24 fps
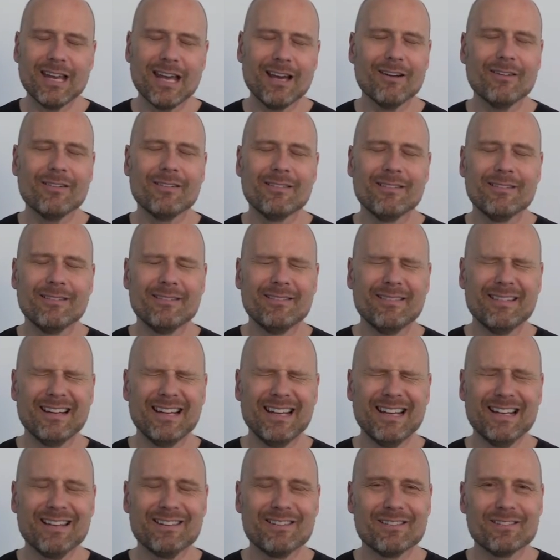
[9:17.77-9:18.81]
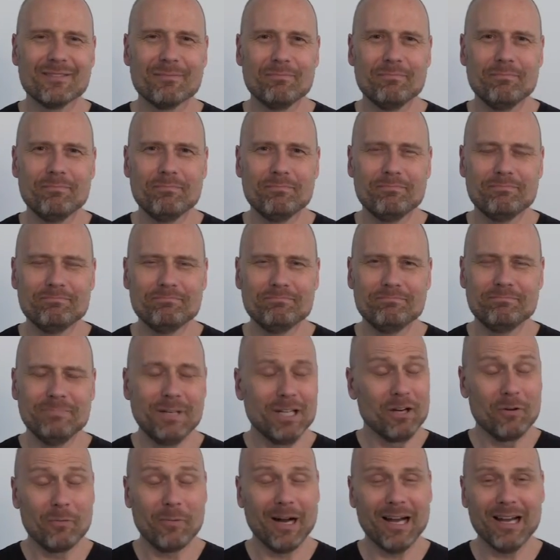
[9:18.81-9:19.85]
Now, it's
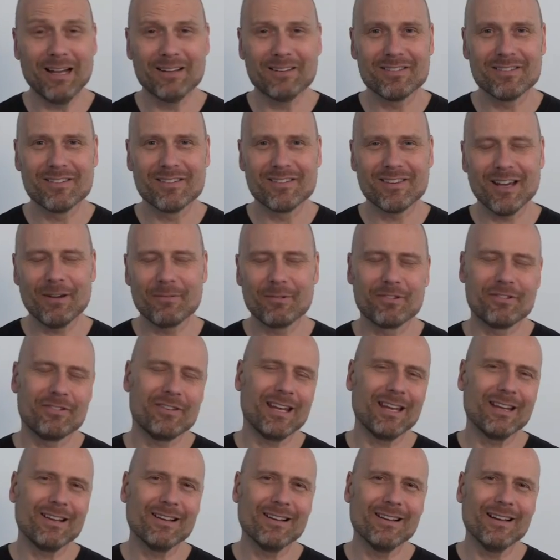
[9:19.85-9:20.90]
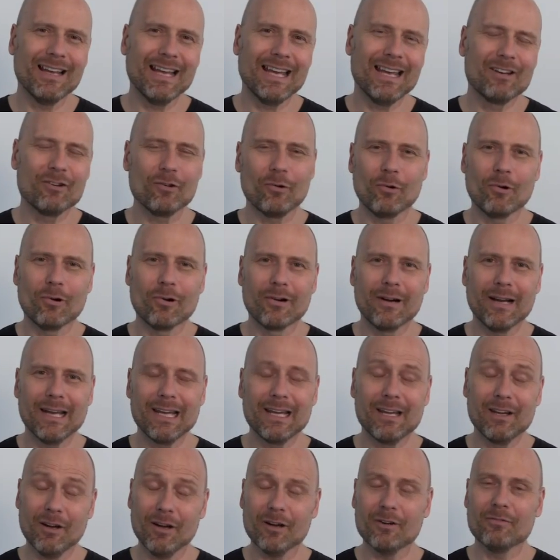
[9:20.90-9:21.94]
been a while since I was single and or
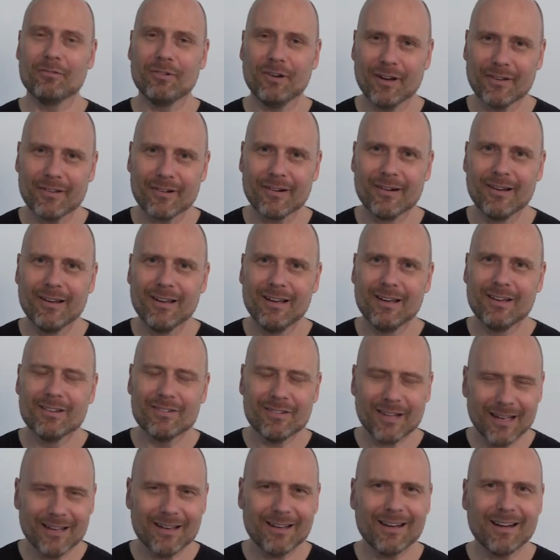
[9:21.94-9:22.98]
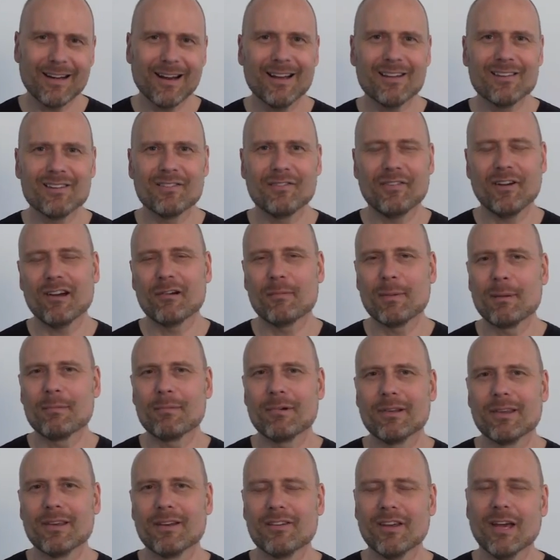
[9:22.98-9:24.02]
a non-father. Saturday nights, if I
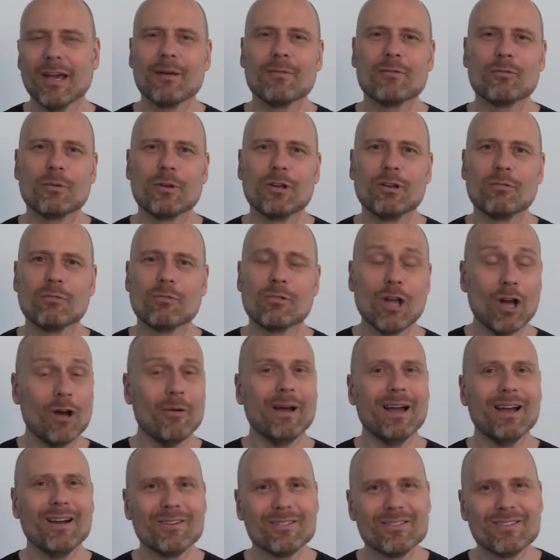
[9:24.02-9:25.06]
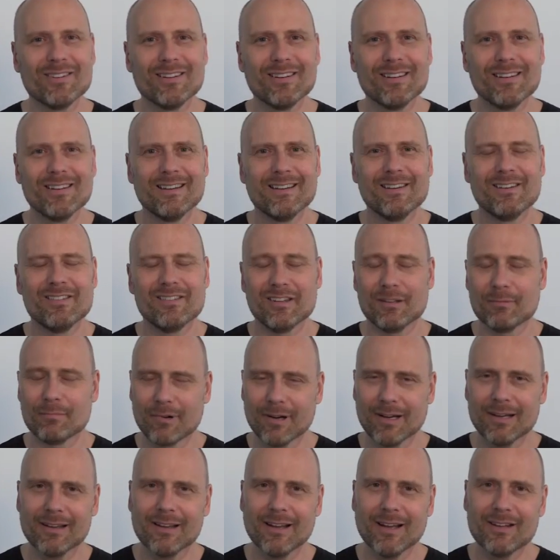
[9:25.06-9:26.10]
remember, are the times when you go out, see
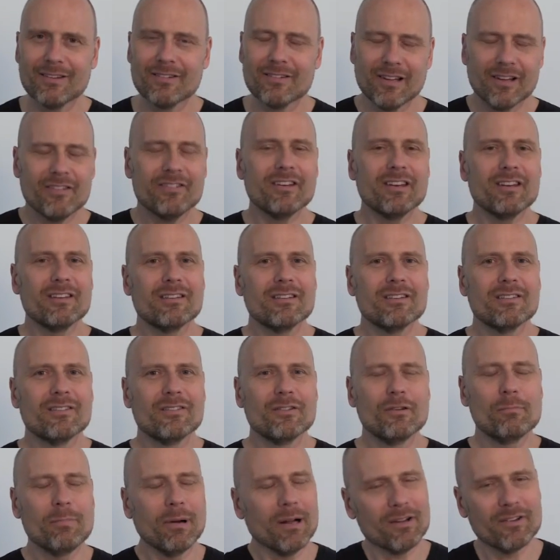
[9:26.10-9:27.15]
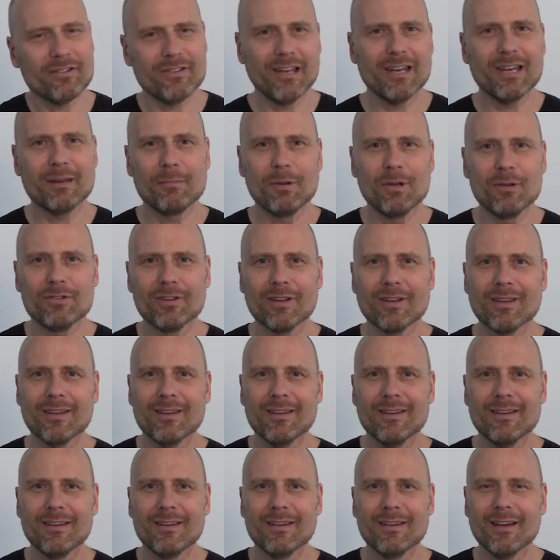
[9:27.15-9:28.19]
bright lights, listening to pulsating music,
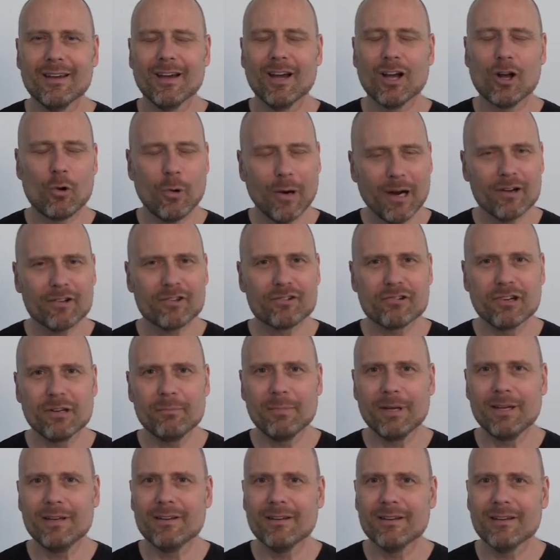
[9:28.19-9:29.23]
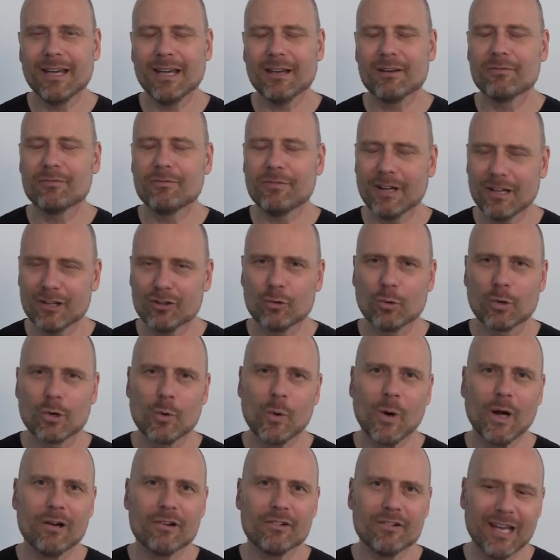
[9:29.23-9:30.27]
acquire street meat, and fail to
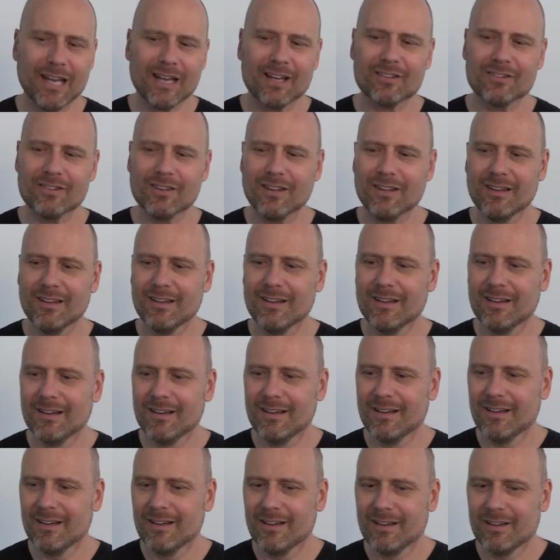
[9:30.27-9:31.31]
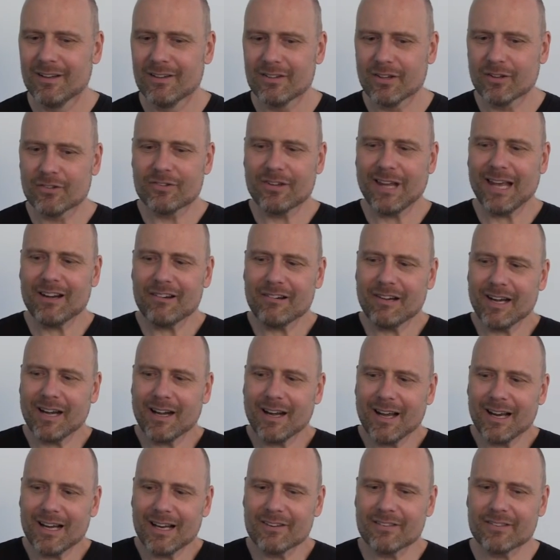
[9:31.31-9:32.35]
acquire taxi. So Saturday
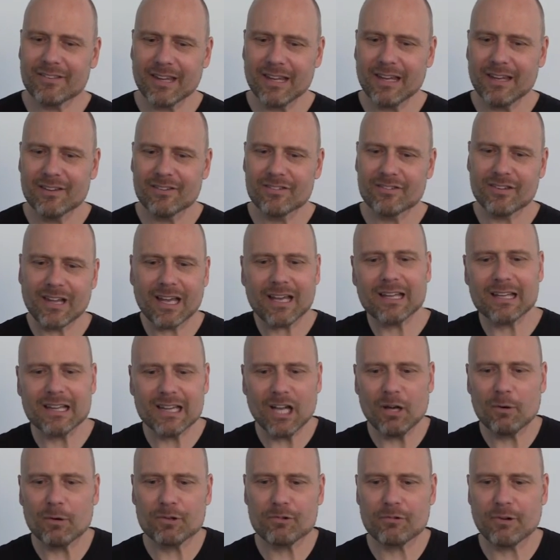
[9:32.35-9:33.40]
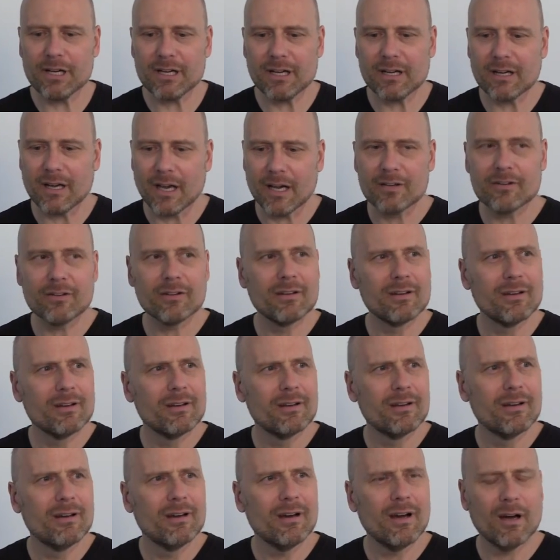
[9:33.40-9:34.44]
night is the second lowest rated night
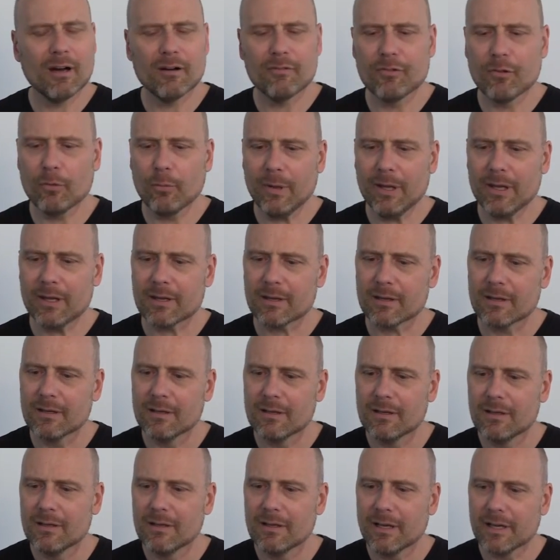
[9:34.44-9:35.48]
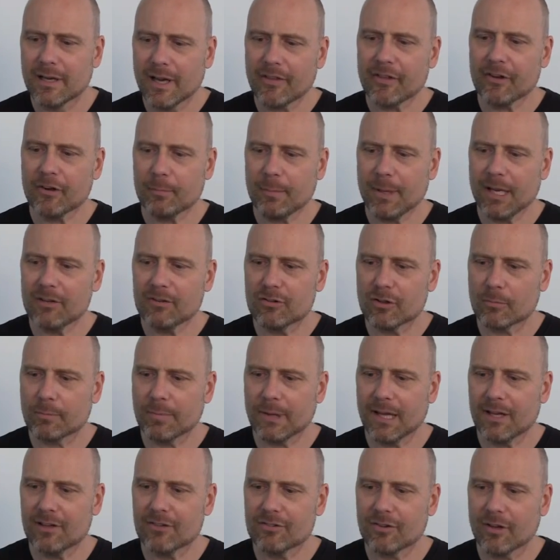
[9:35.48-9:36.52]
of the week. Another debate took
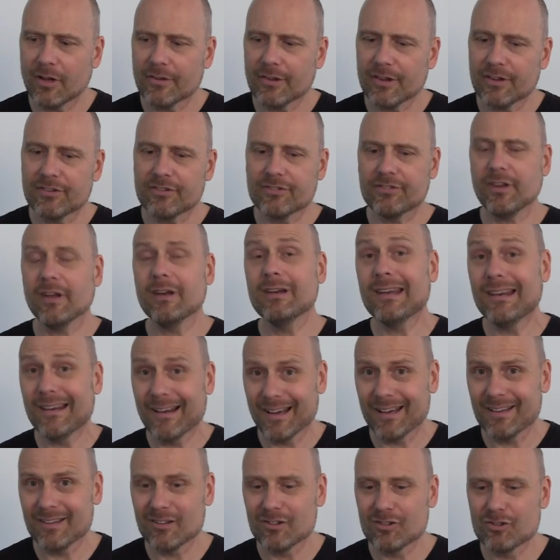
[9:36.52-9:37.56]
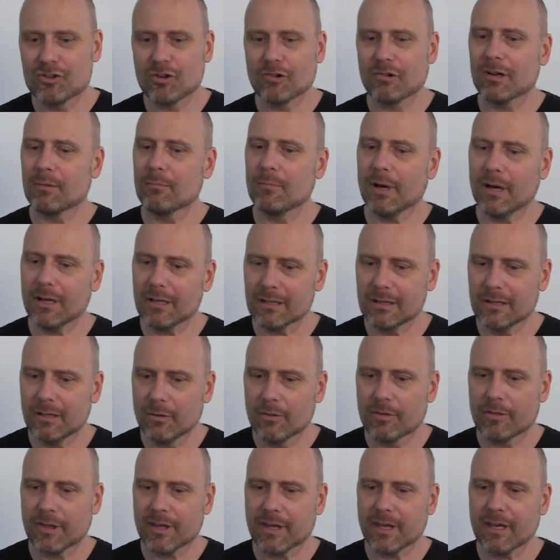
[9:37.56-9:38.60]
place on the Sunday night during Martin
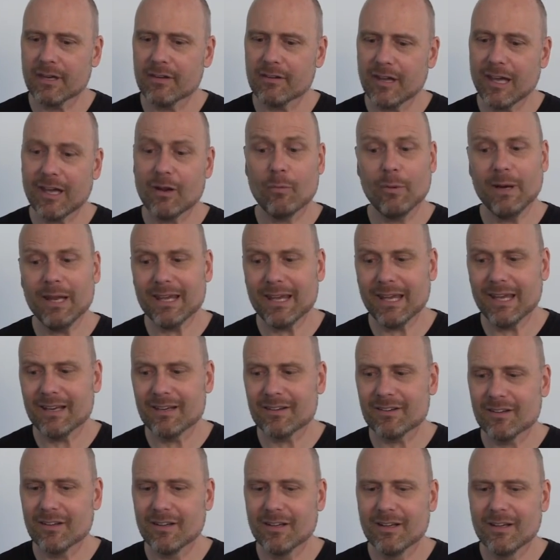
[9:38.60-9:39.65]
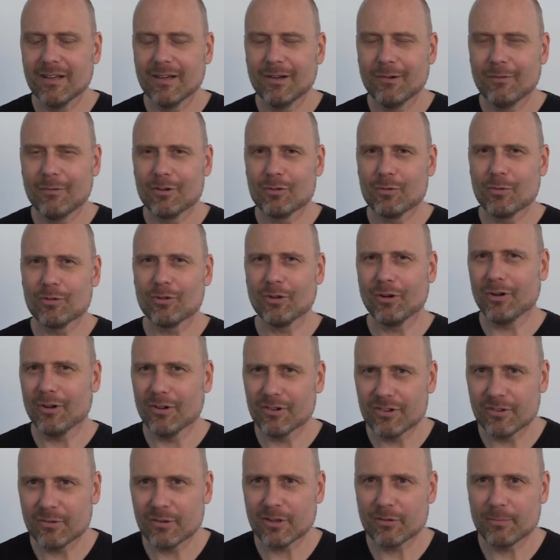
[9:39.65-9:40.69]
Luther King Day weekend, which was
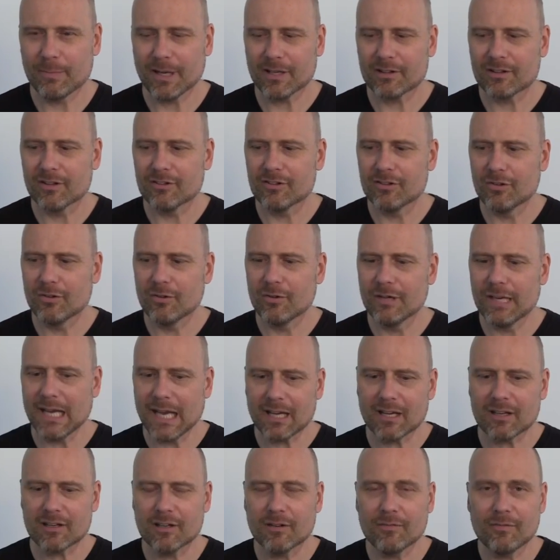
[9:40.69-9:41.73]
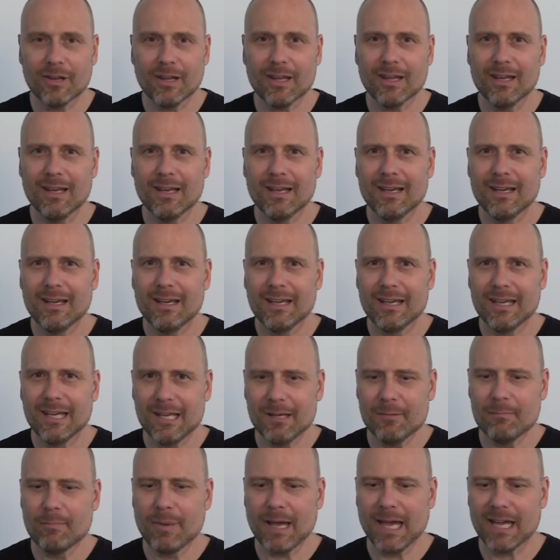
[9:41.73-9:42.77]
also expected to negatively
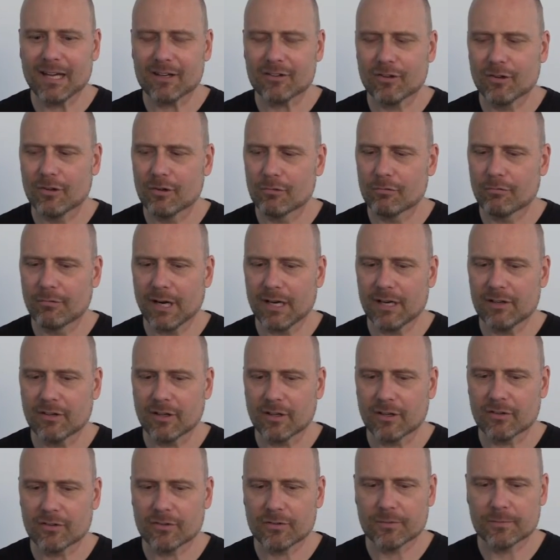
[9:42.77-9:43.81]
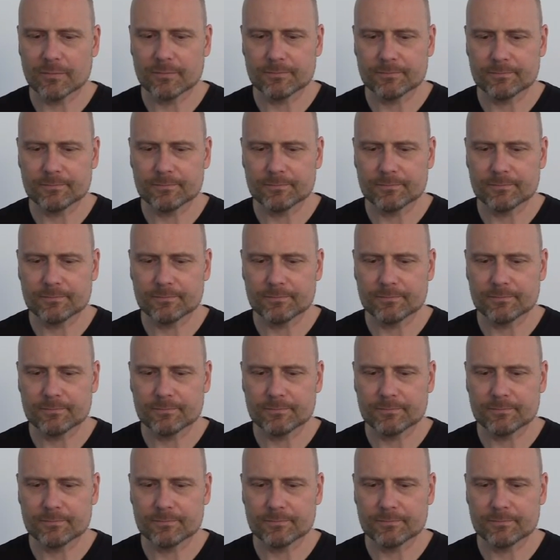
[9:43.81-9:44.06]
impact ratings.